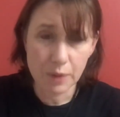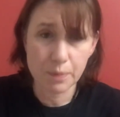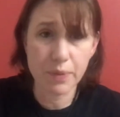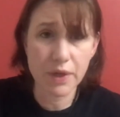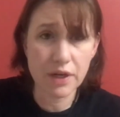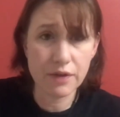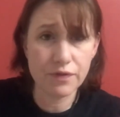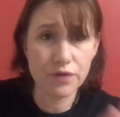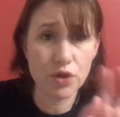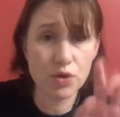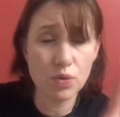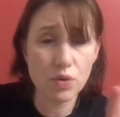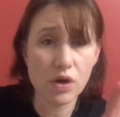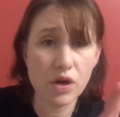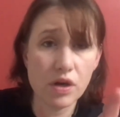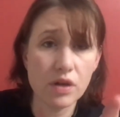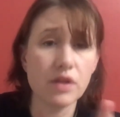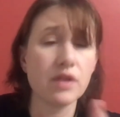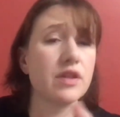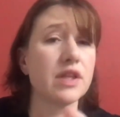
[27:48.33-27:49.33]
But if you
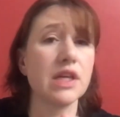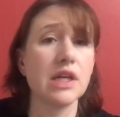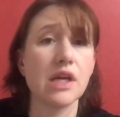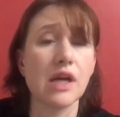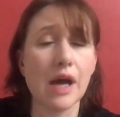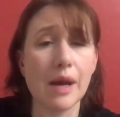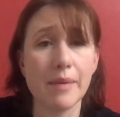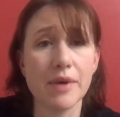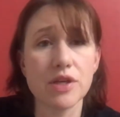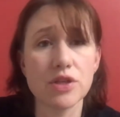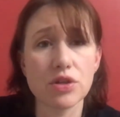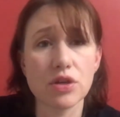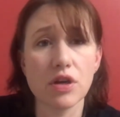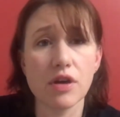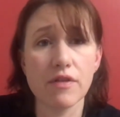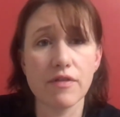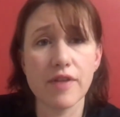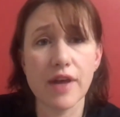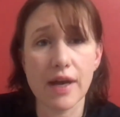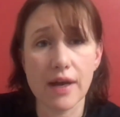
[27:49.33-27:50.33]
are the commenter
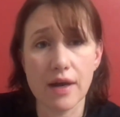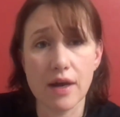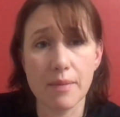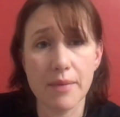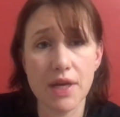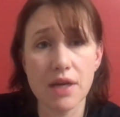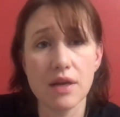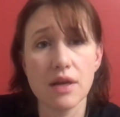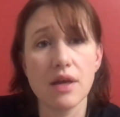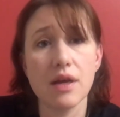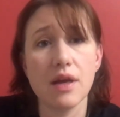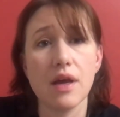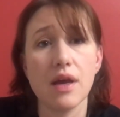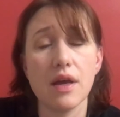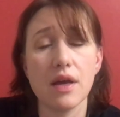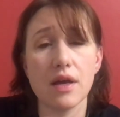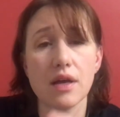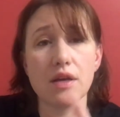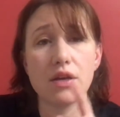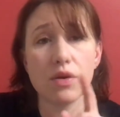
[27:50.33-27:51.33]
of that comment
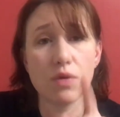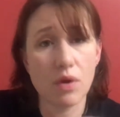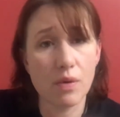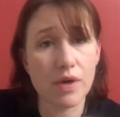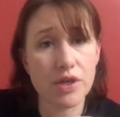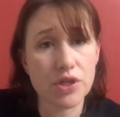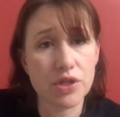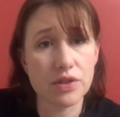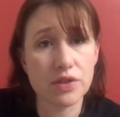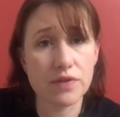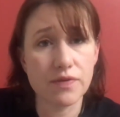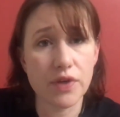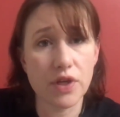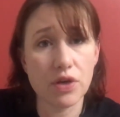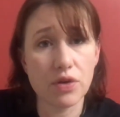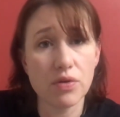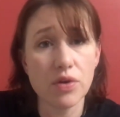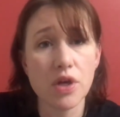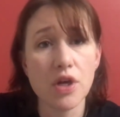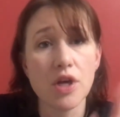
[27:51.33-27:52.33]
and you are watching this
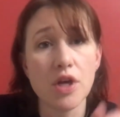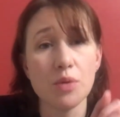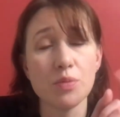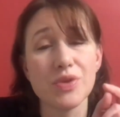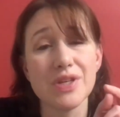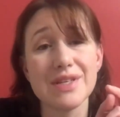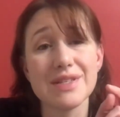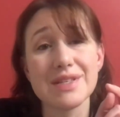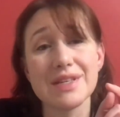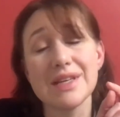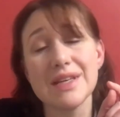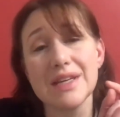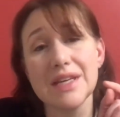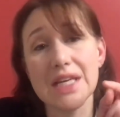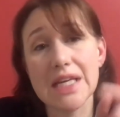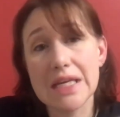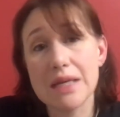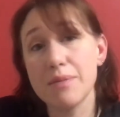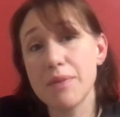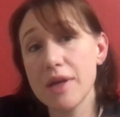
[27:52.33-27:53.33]
video, please
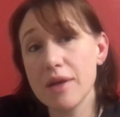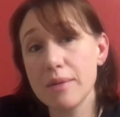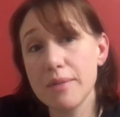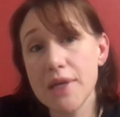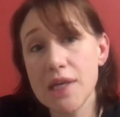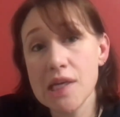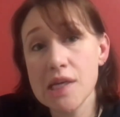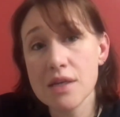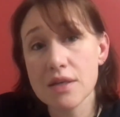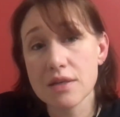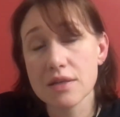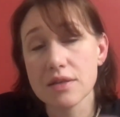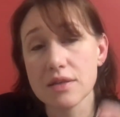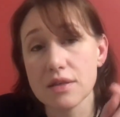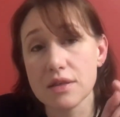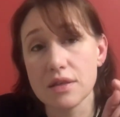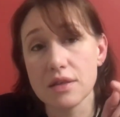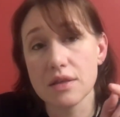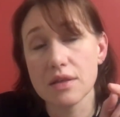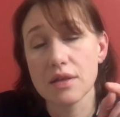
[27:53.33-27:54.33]
email me
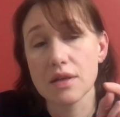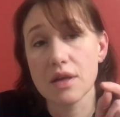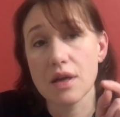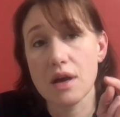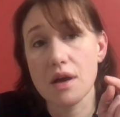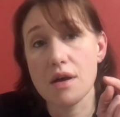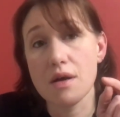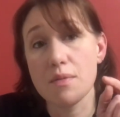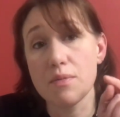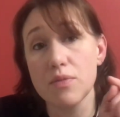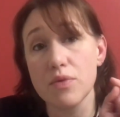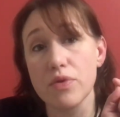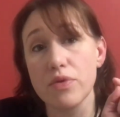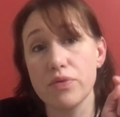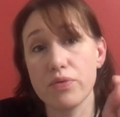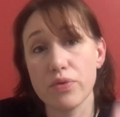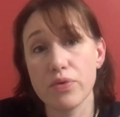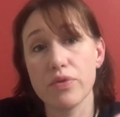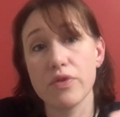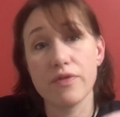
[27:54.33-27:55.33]

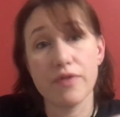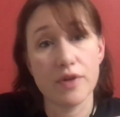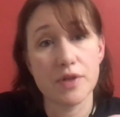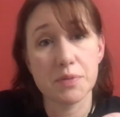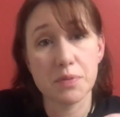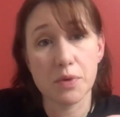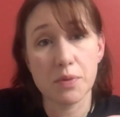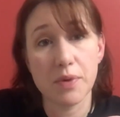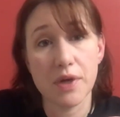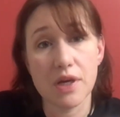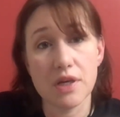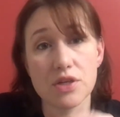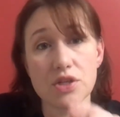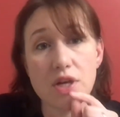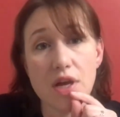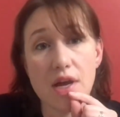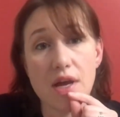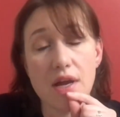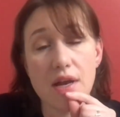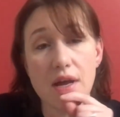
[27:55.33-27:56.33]
through the Facebook page,
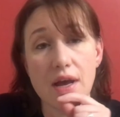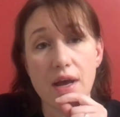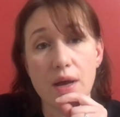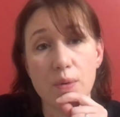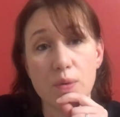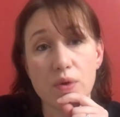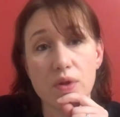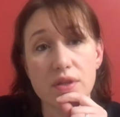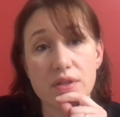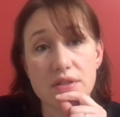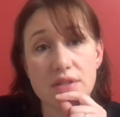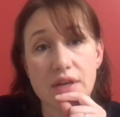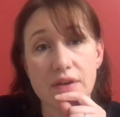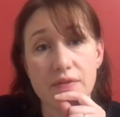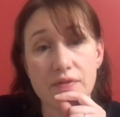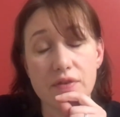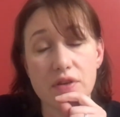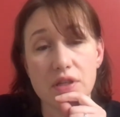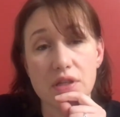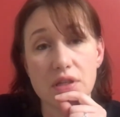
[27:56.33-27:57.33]
and I
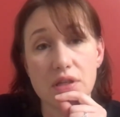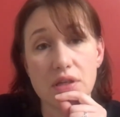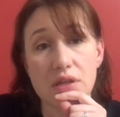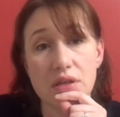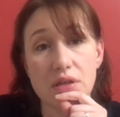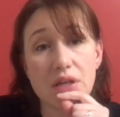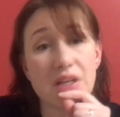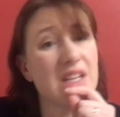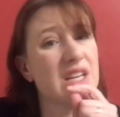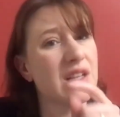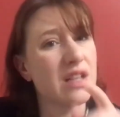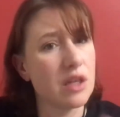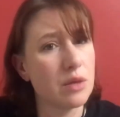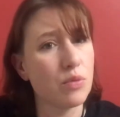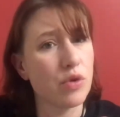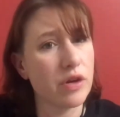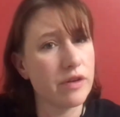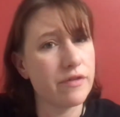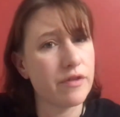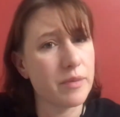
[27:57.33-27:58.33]
need a little
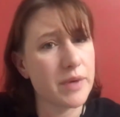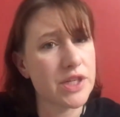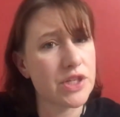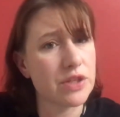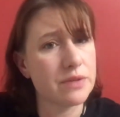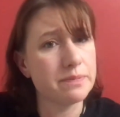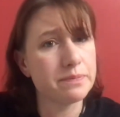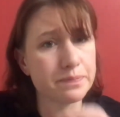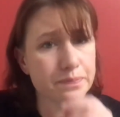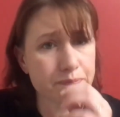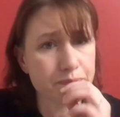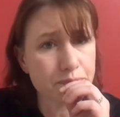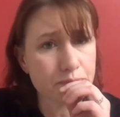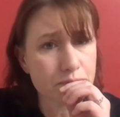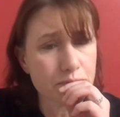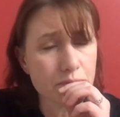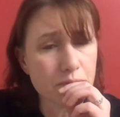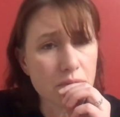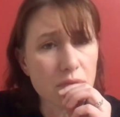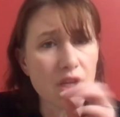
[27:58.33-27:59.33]
more information.
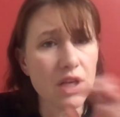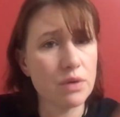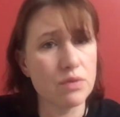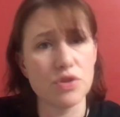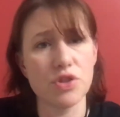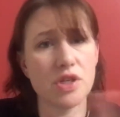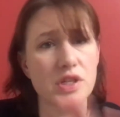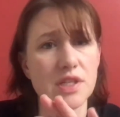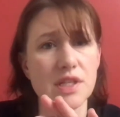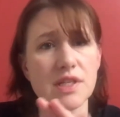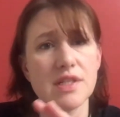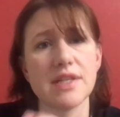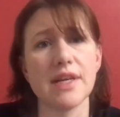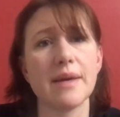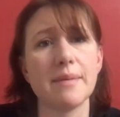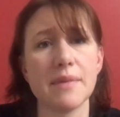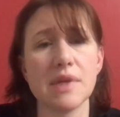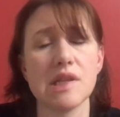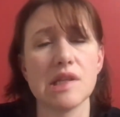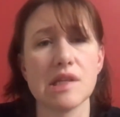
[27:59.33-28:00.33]
It was just a
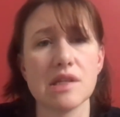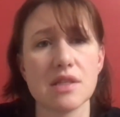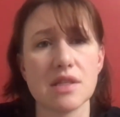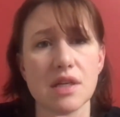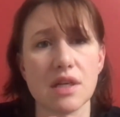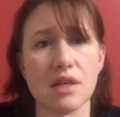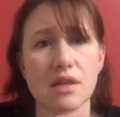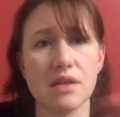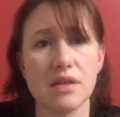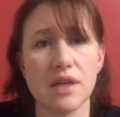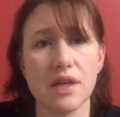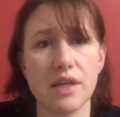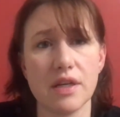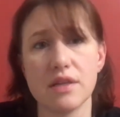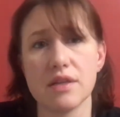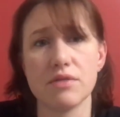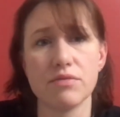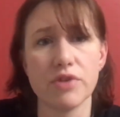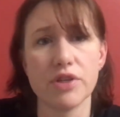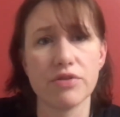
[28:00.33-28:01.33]
statement that said I
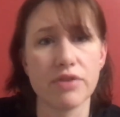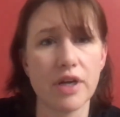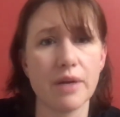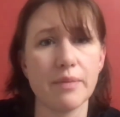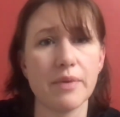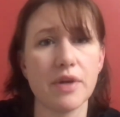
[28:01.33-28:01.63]
need to retrain